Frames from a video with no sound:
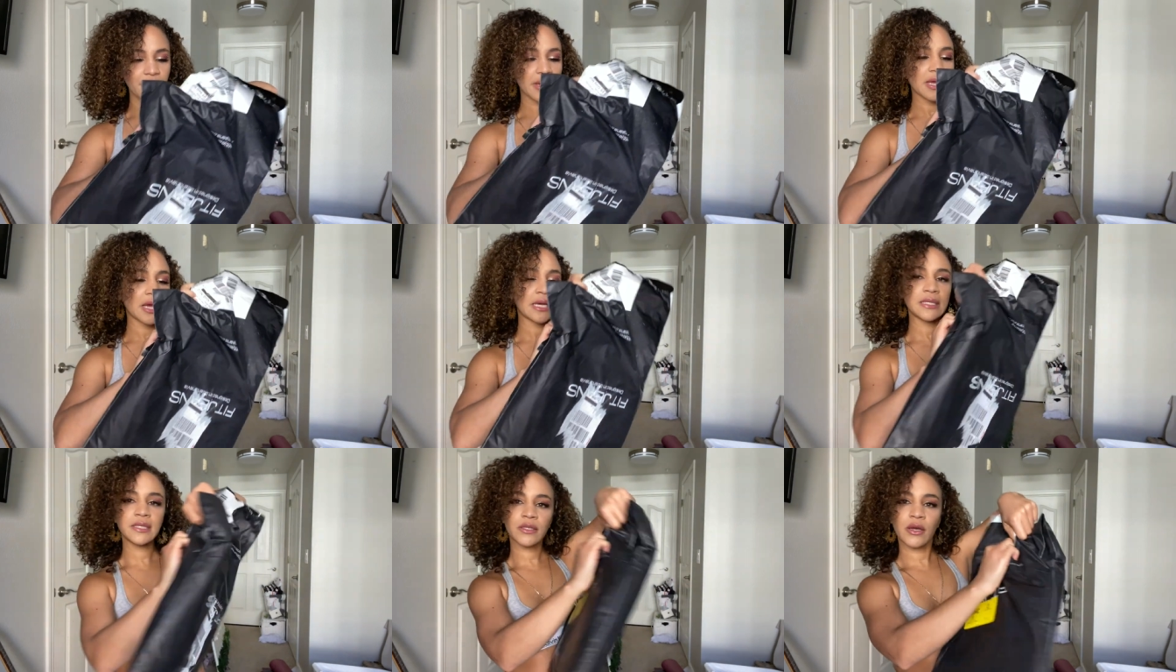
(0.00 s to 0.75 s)
All right,
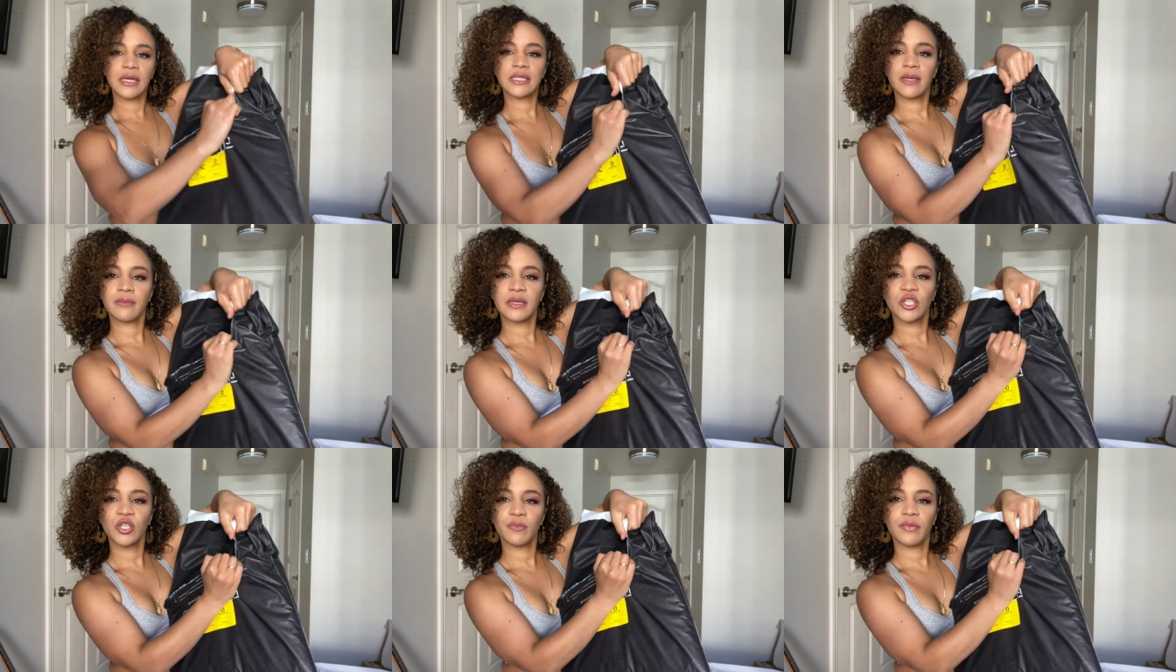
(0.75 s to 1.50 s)
guys, so as I
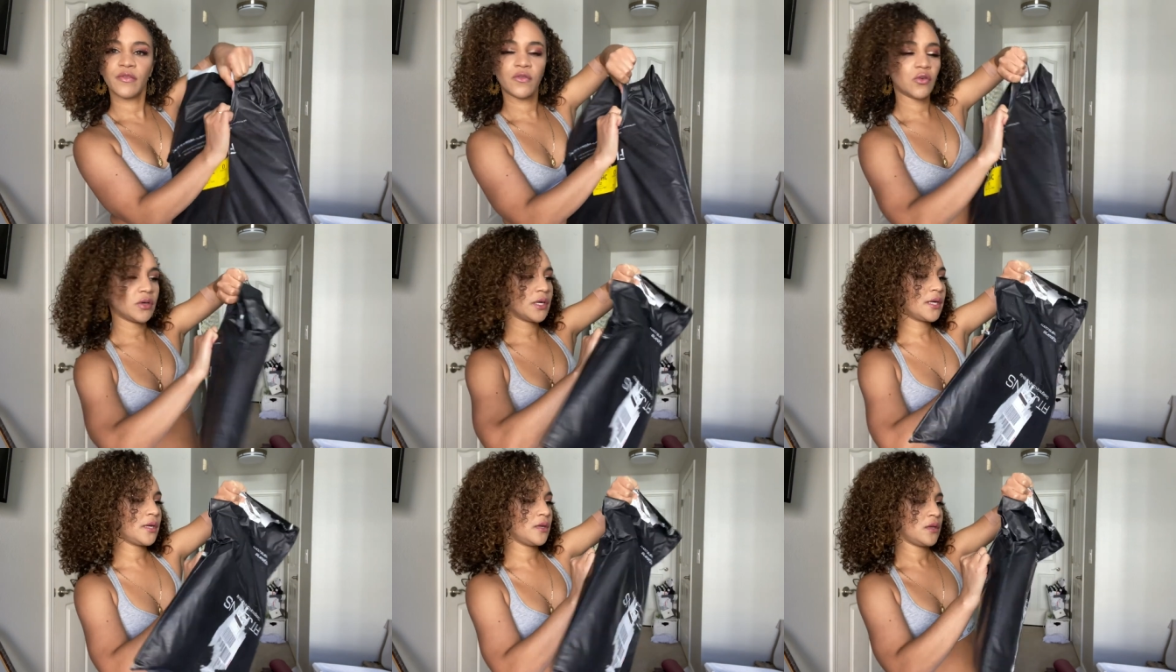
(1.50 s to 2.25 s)
mentioned before,
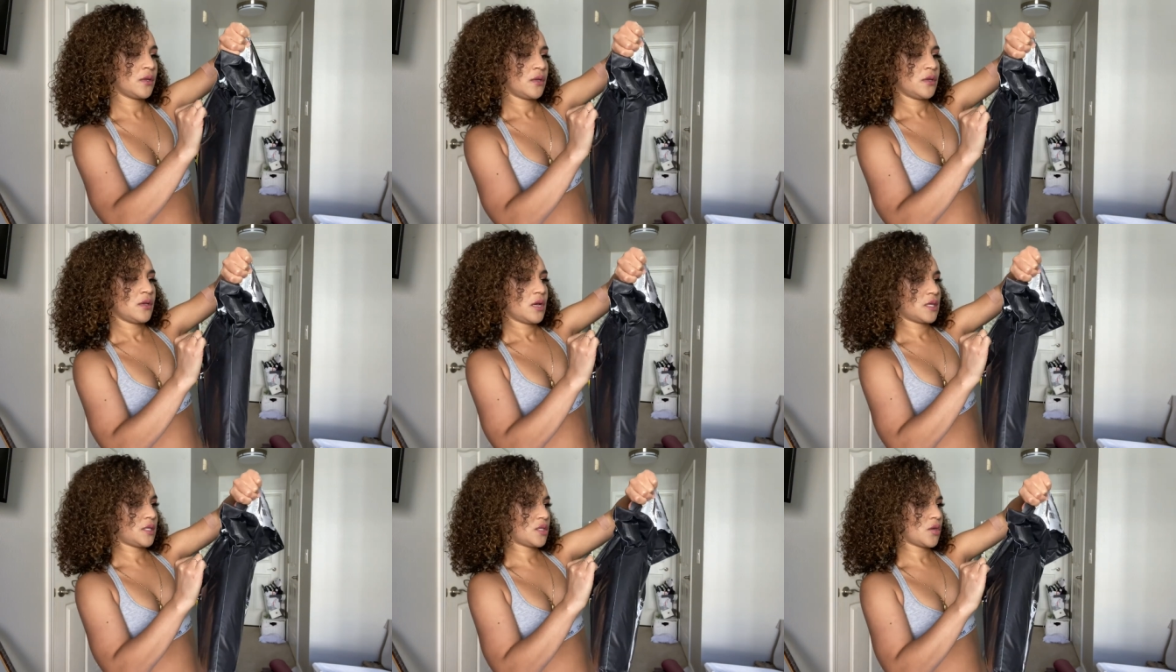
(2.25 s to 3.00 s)

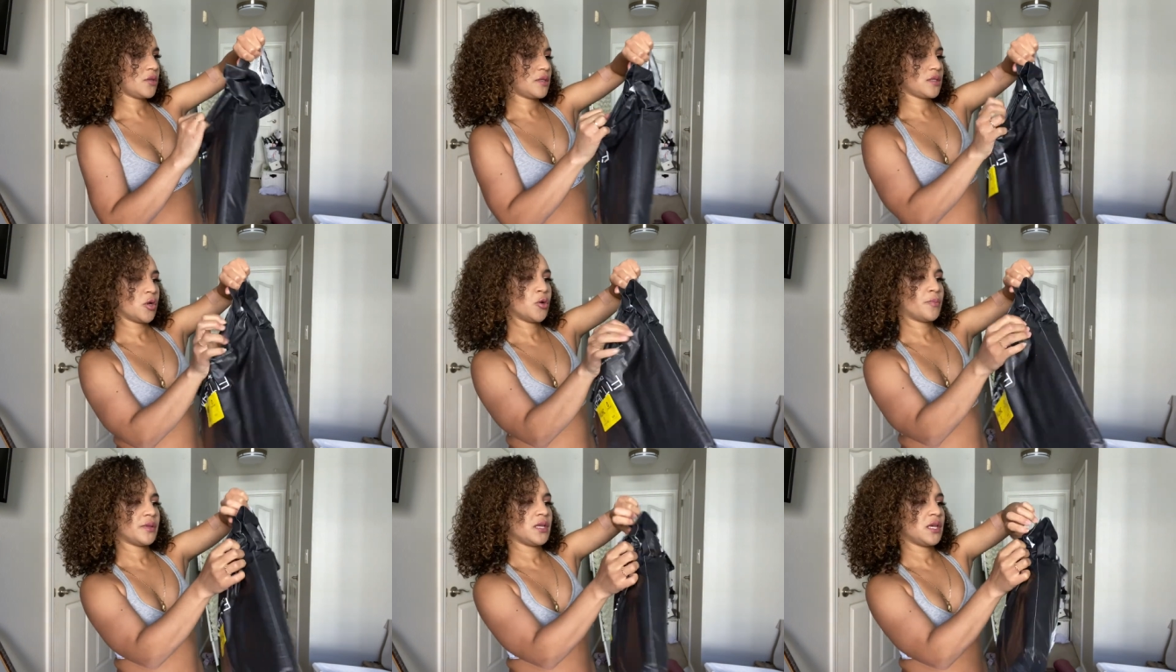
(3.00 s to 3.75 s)
I started to
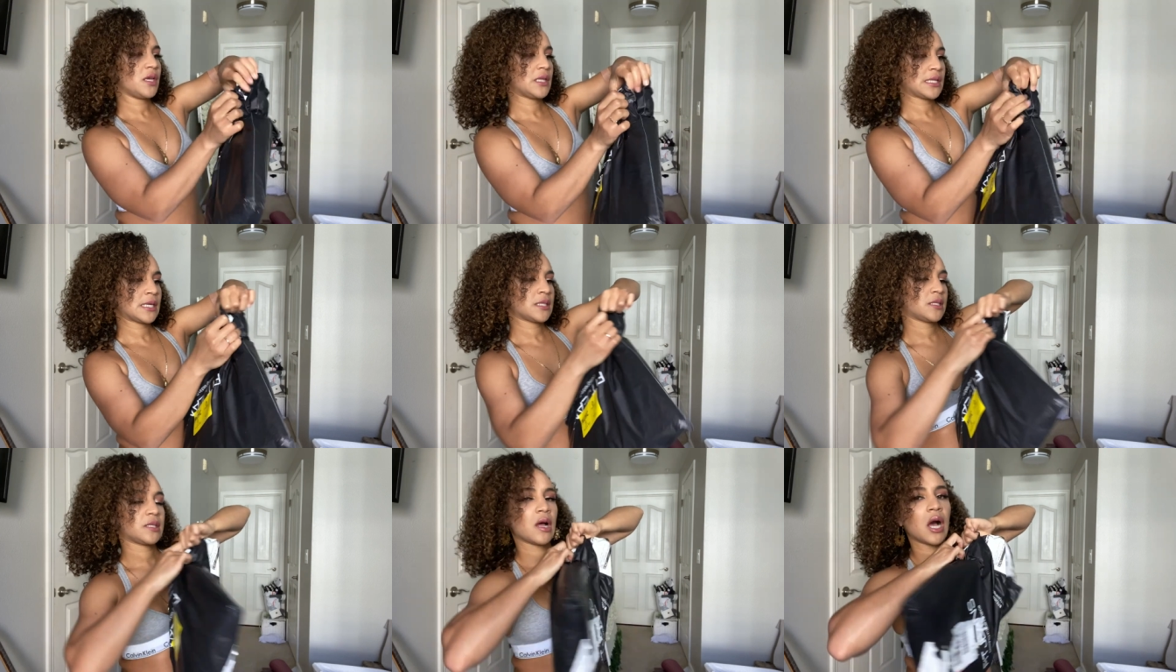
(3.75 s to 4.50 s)
open it and then I
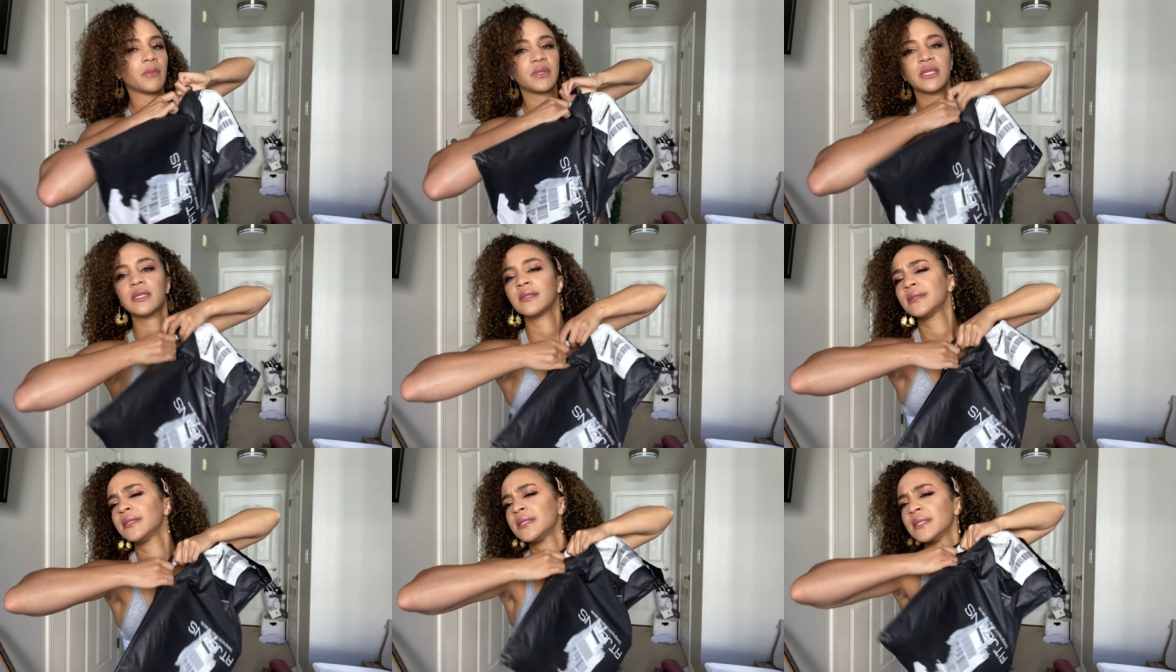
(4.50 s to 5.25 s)
stopped.
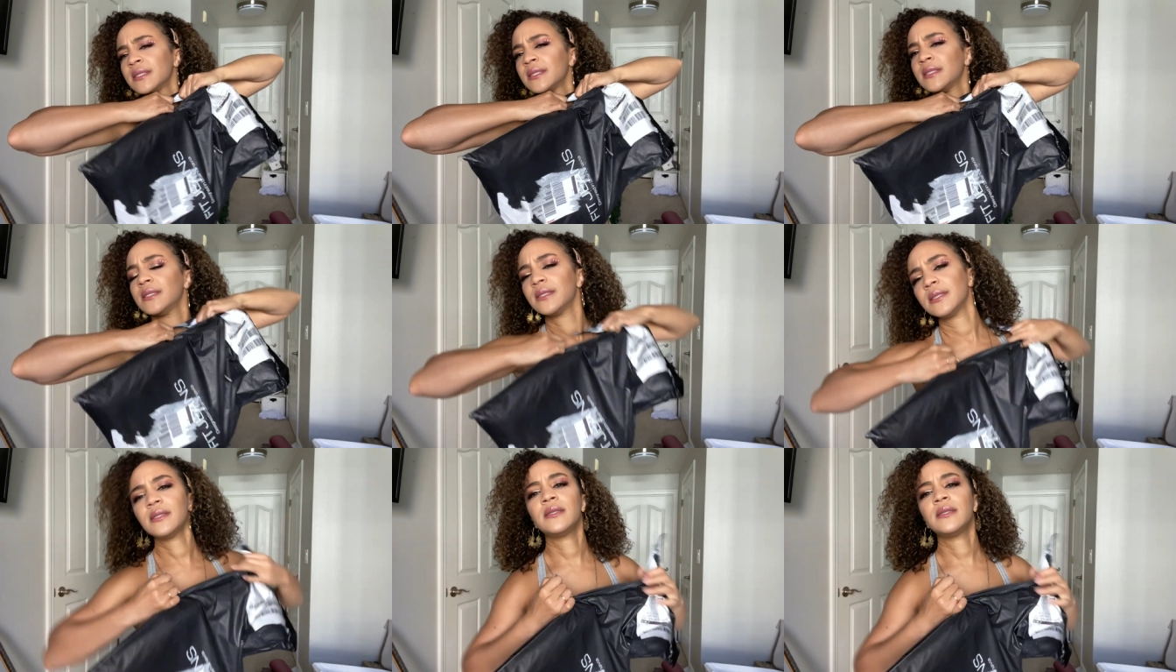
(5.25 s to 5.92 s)
so